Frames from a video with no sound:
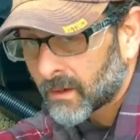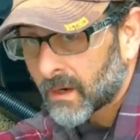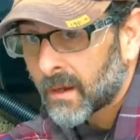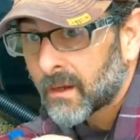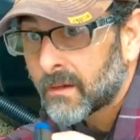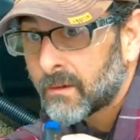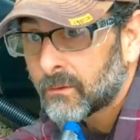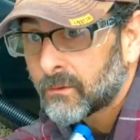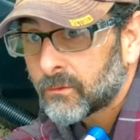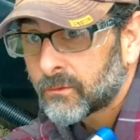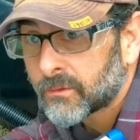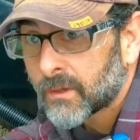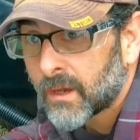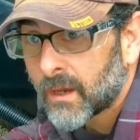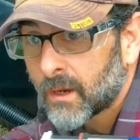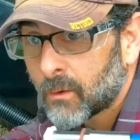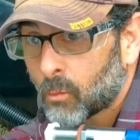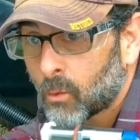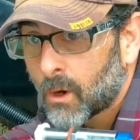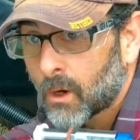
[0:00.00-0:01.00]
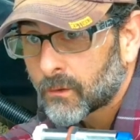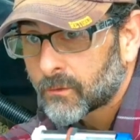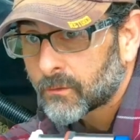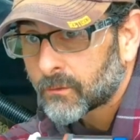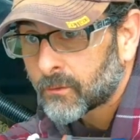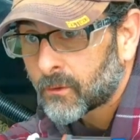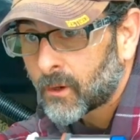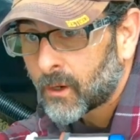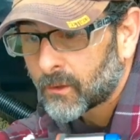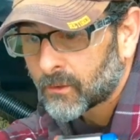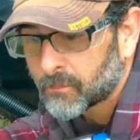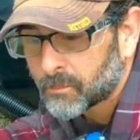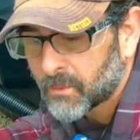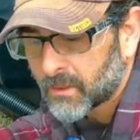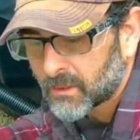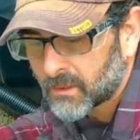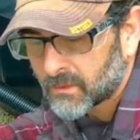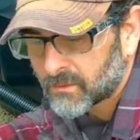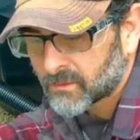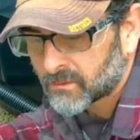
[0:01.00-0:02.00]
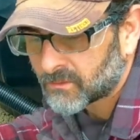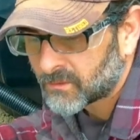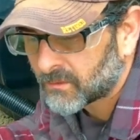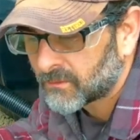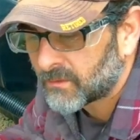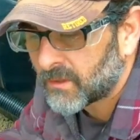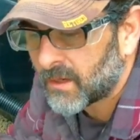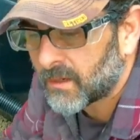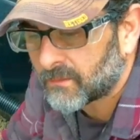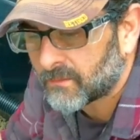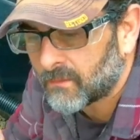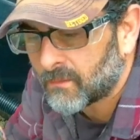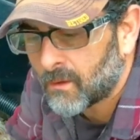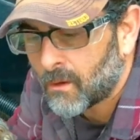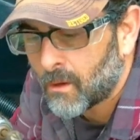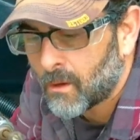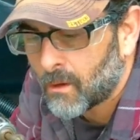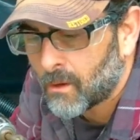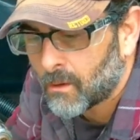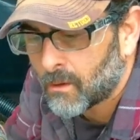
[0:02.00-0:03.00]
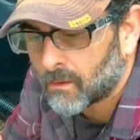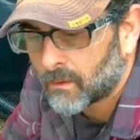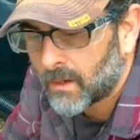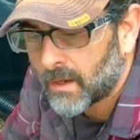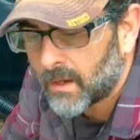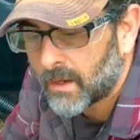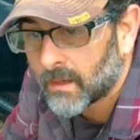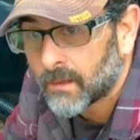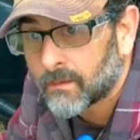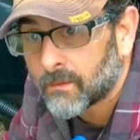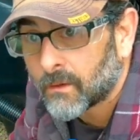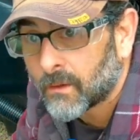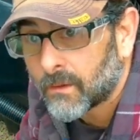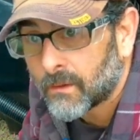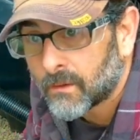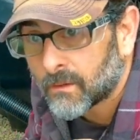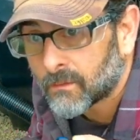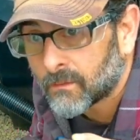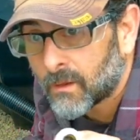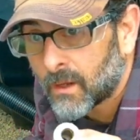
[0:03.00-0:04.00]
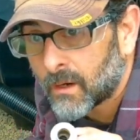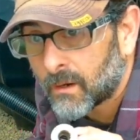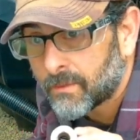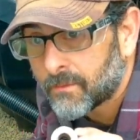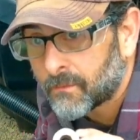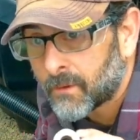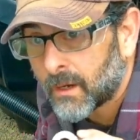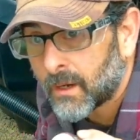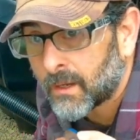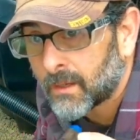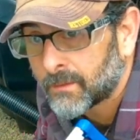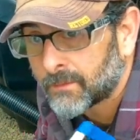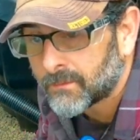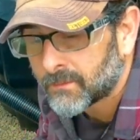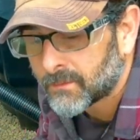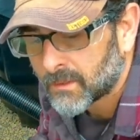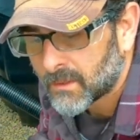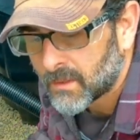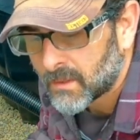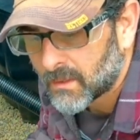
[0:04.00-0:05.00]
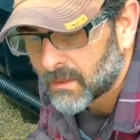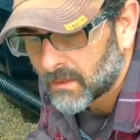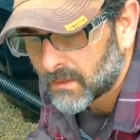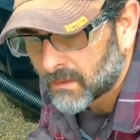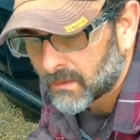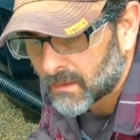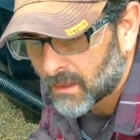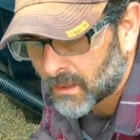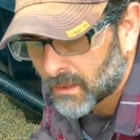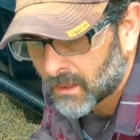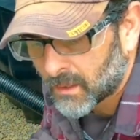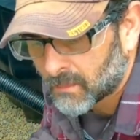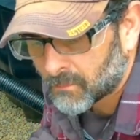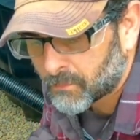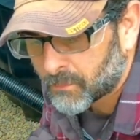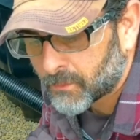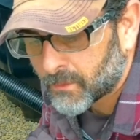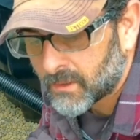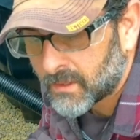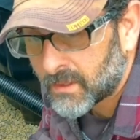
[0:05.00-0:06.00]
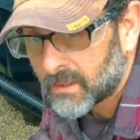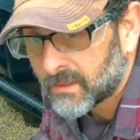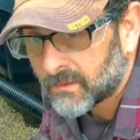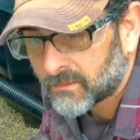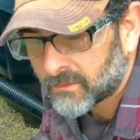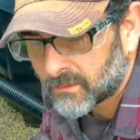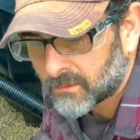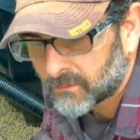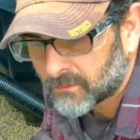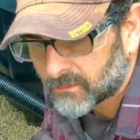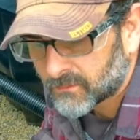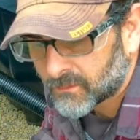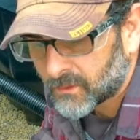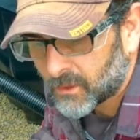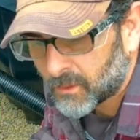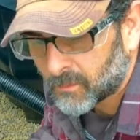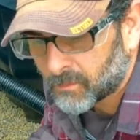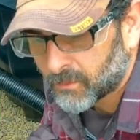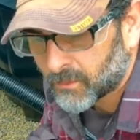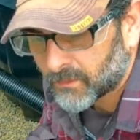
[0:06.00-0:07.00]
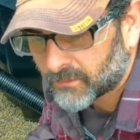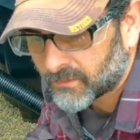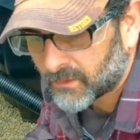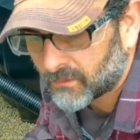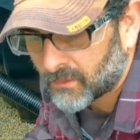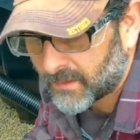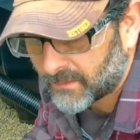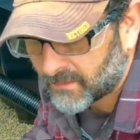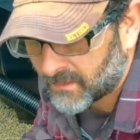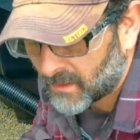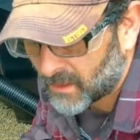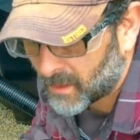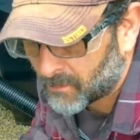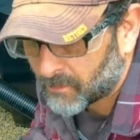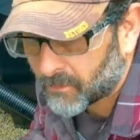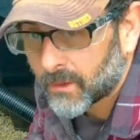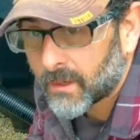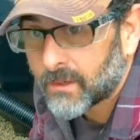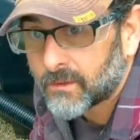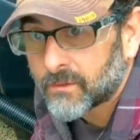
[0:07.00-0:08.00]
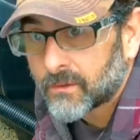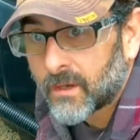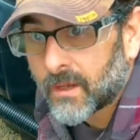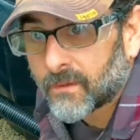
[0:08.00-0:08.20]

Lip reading: I use a washer dryer spigot just because it has a long end on here, a lot of threads. Pretty easy to install, plus I like the operation.